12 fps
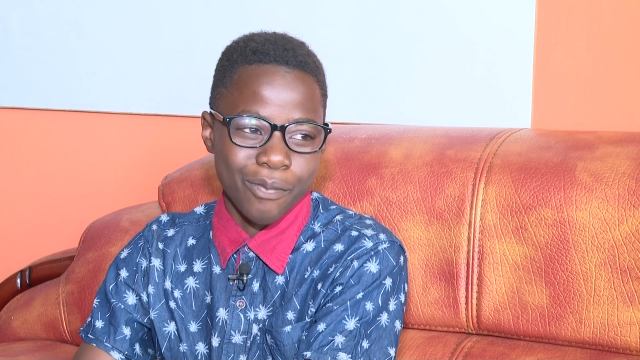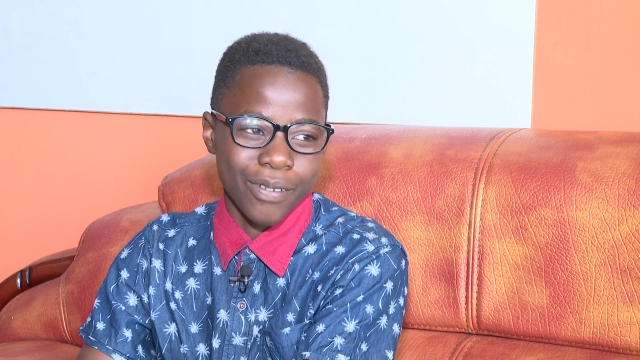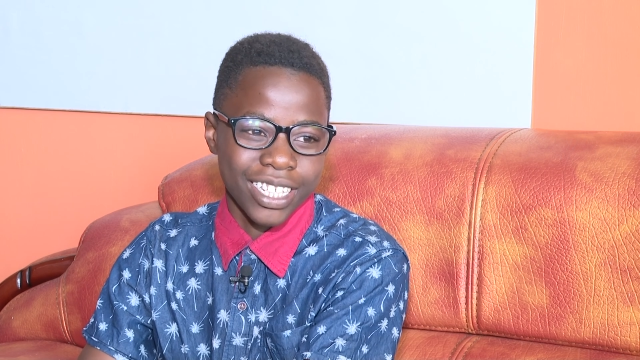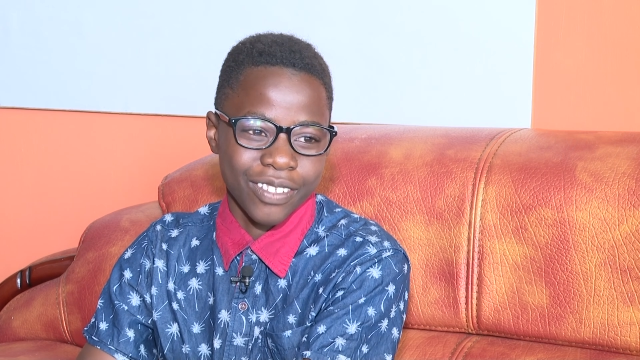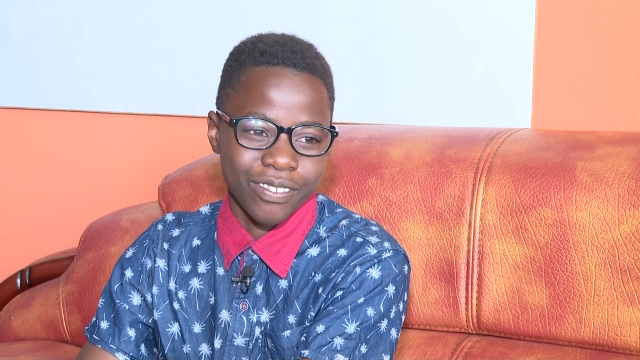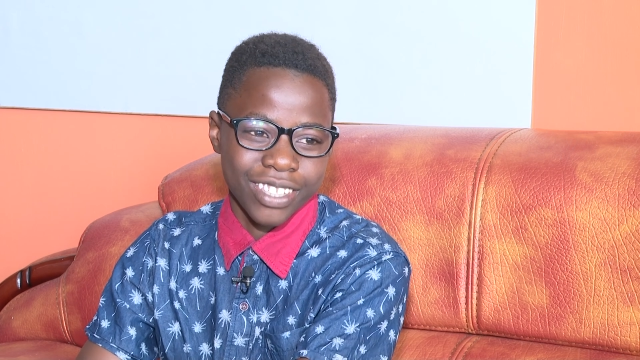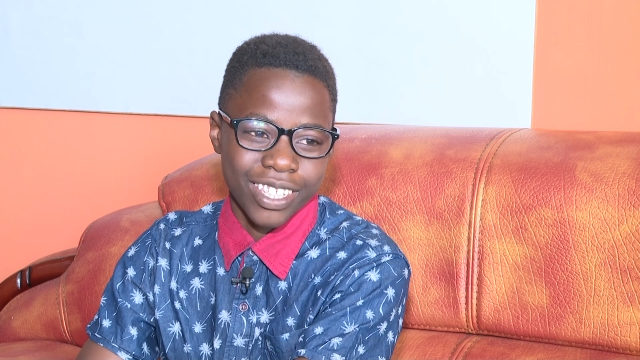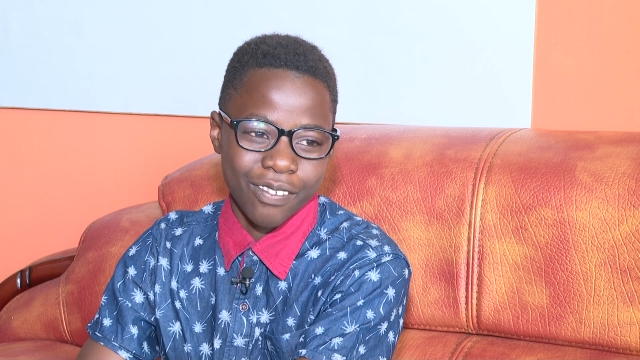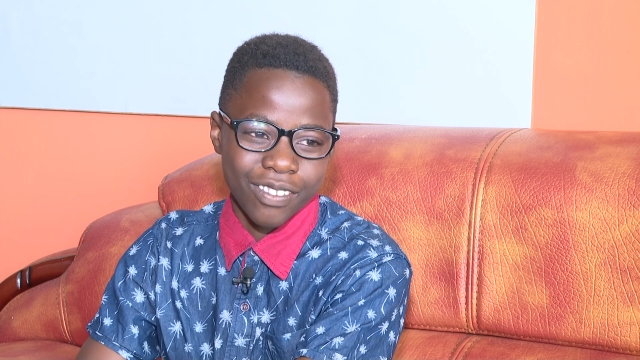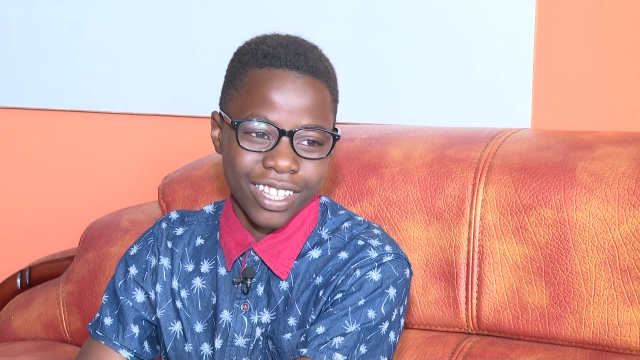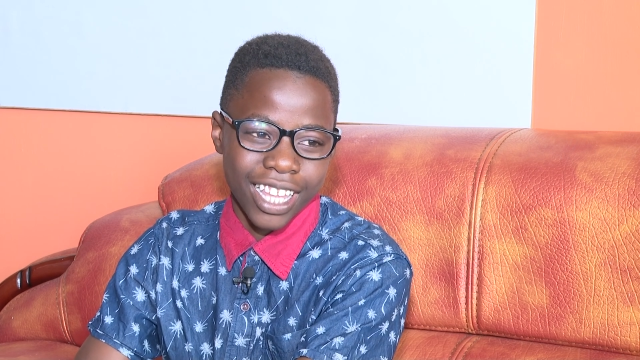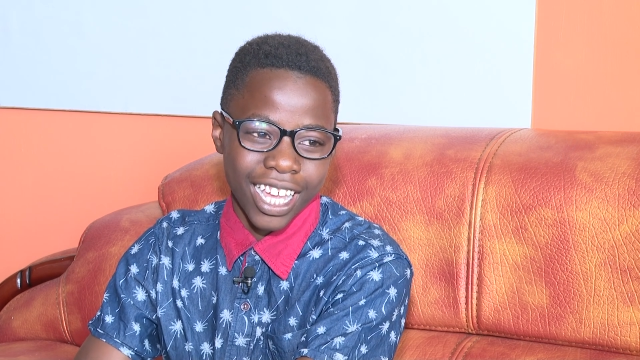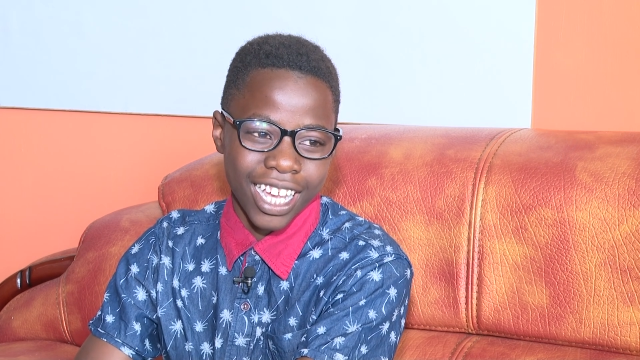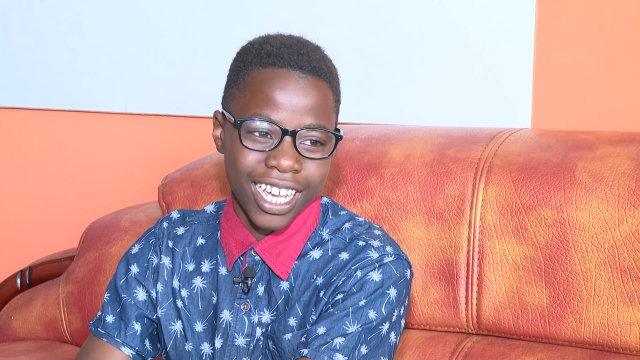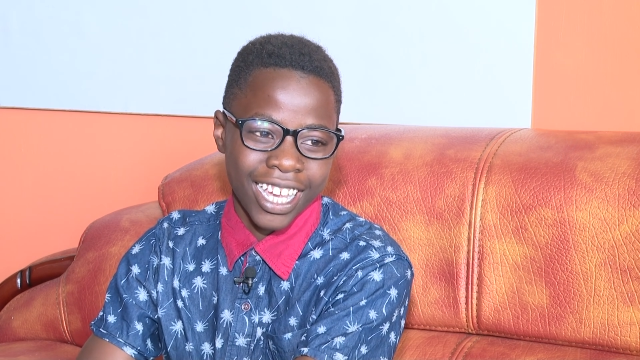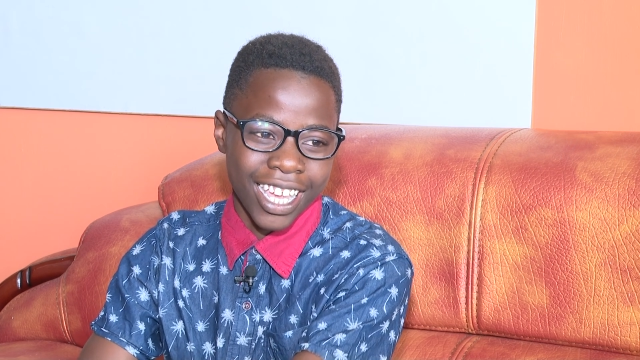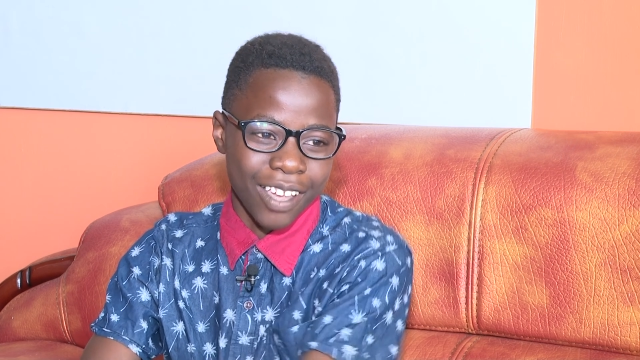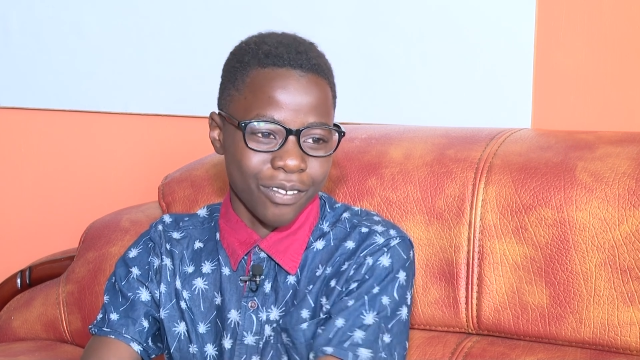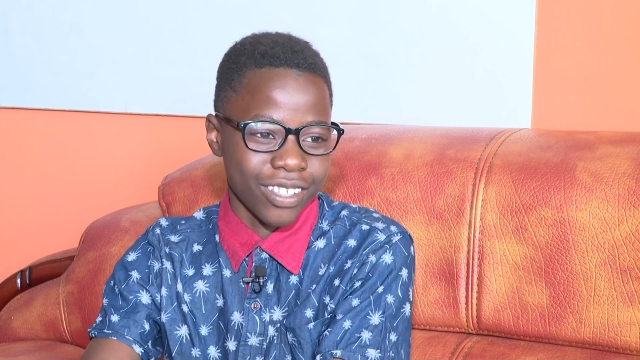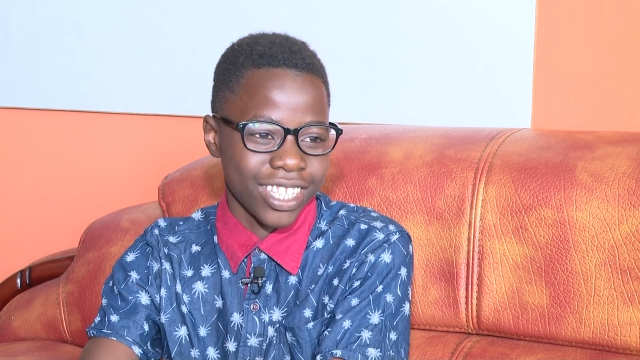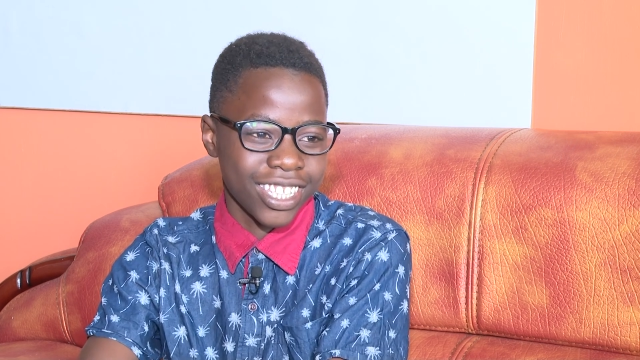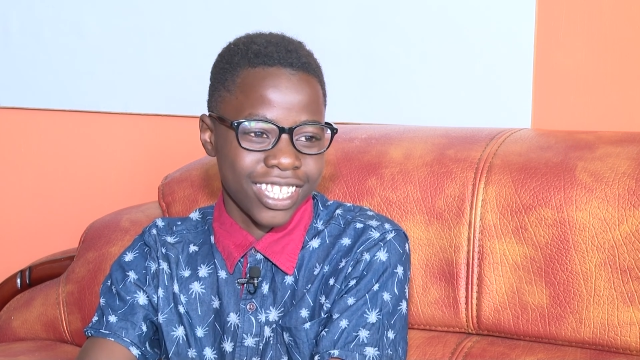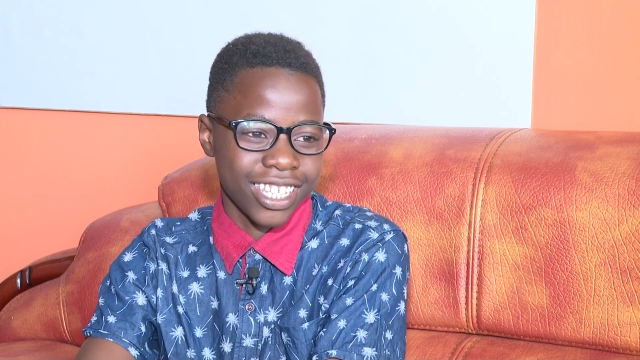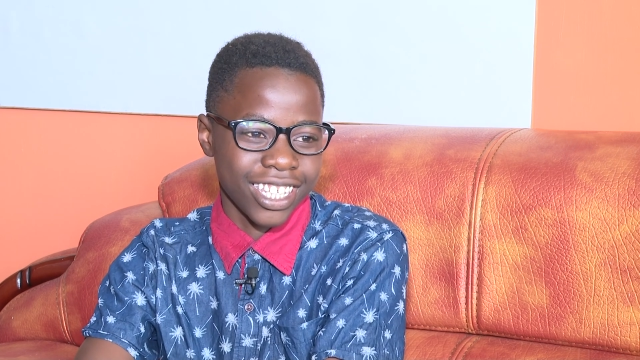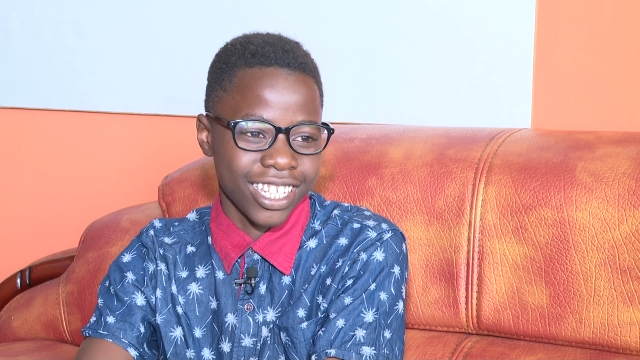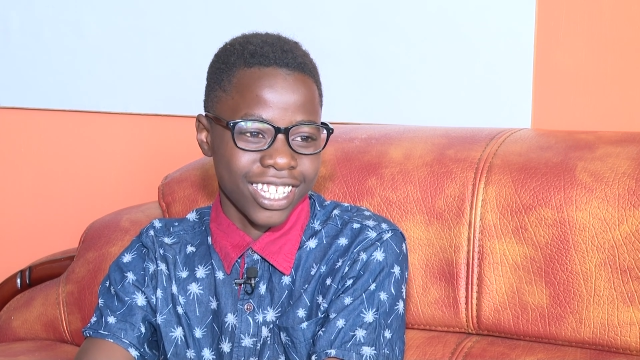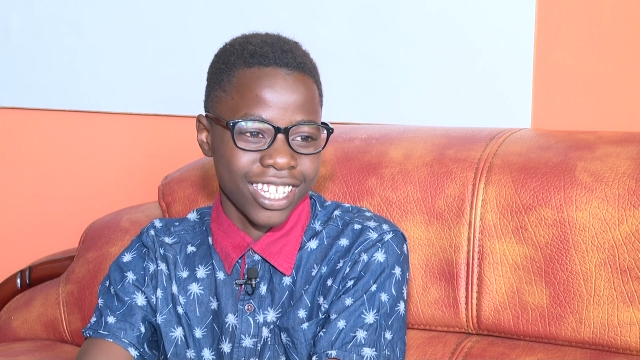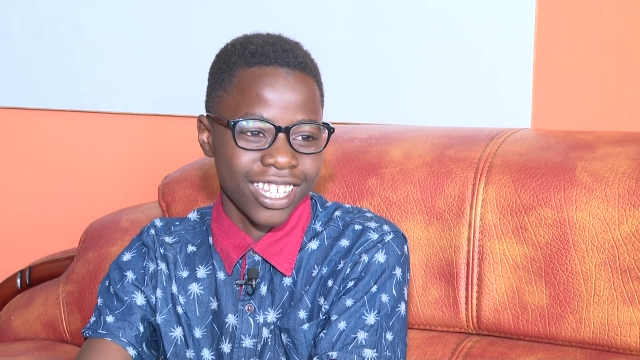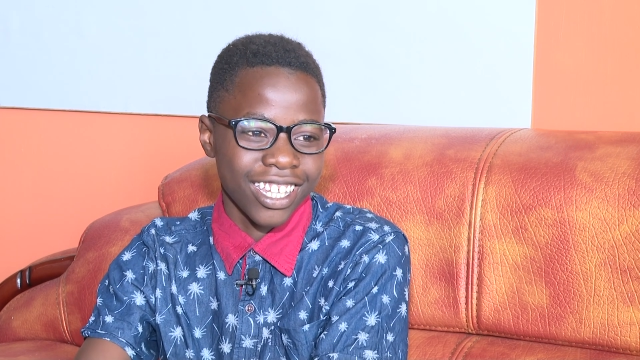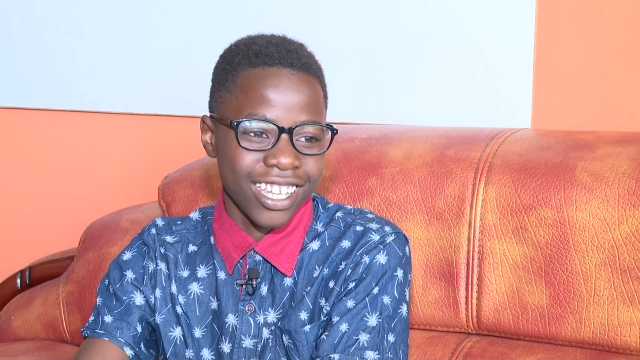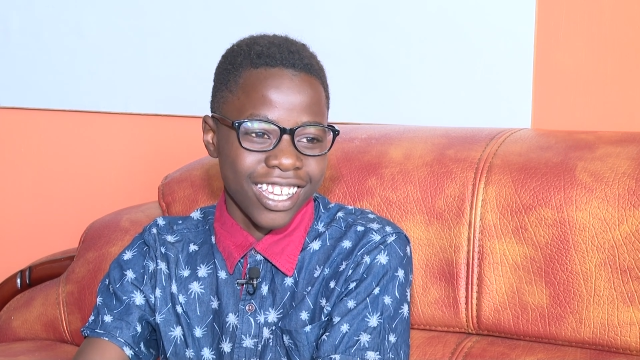But if it's something like chemistry,